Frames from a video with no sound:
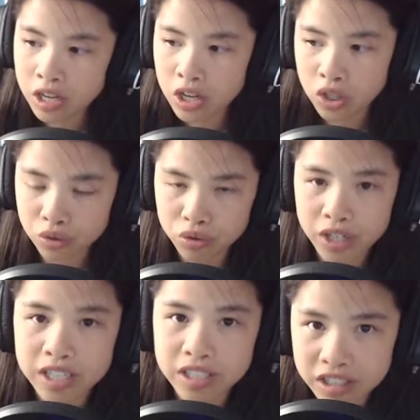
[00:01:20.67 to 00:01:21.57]

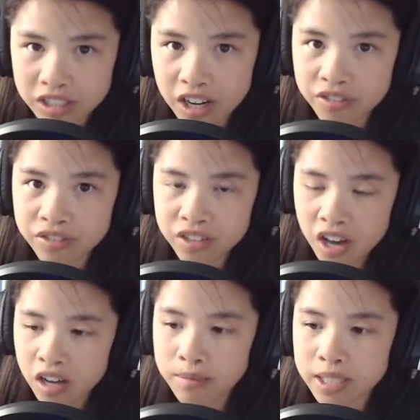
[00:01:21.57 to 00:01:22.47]
great stuff
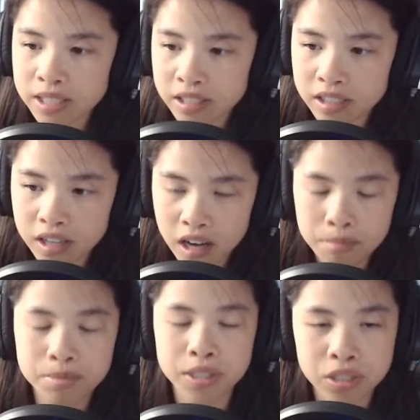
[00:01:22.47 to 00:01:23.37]
coming
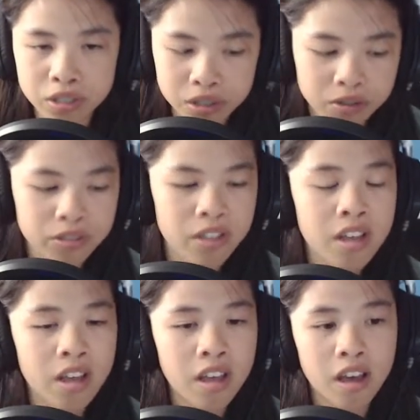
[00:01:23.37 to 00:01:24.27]
up soon.
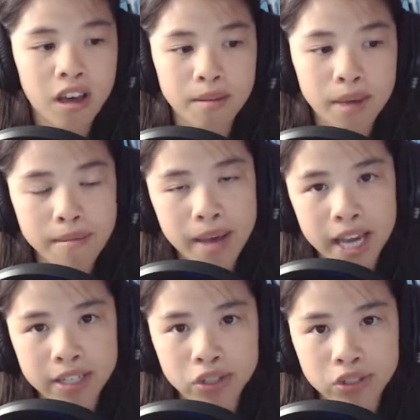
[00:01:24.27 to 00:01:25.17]
I'm
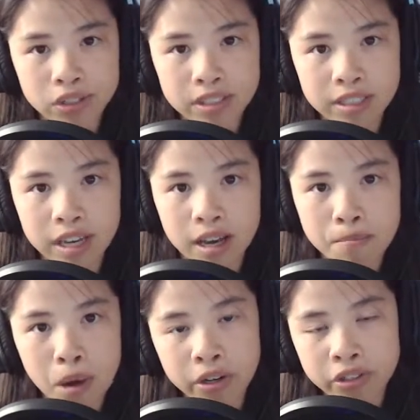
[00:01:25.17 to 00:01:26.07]
actually
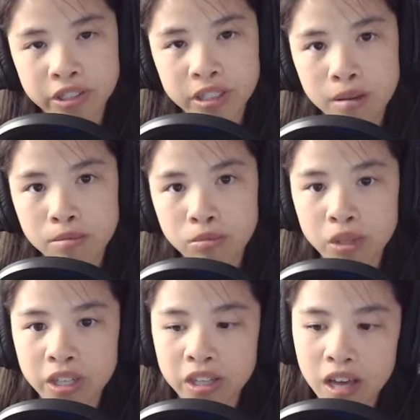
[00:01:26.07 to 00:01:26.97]
partnering up
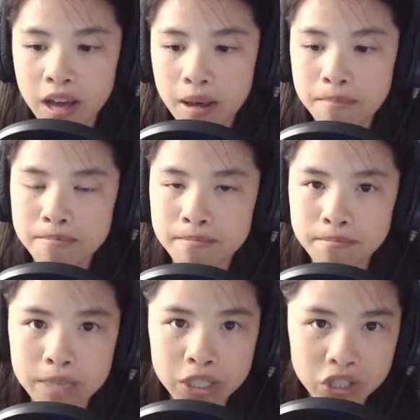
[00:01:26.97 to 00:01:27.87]
with
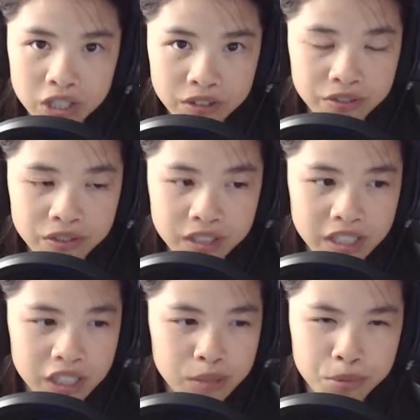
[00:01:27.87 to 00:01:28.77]
Mischief
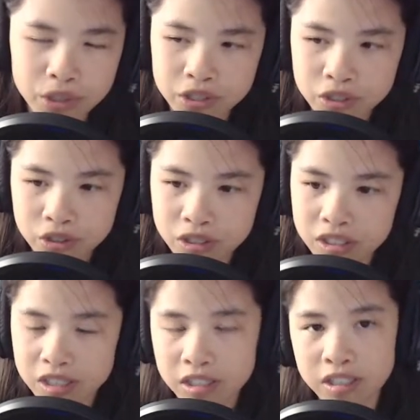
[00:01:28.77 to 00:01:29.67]
Esports, or
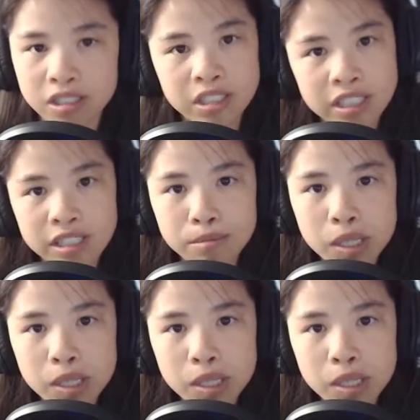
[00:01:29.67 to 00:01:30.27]
the team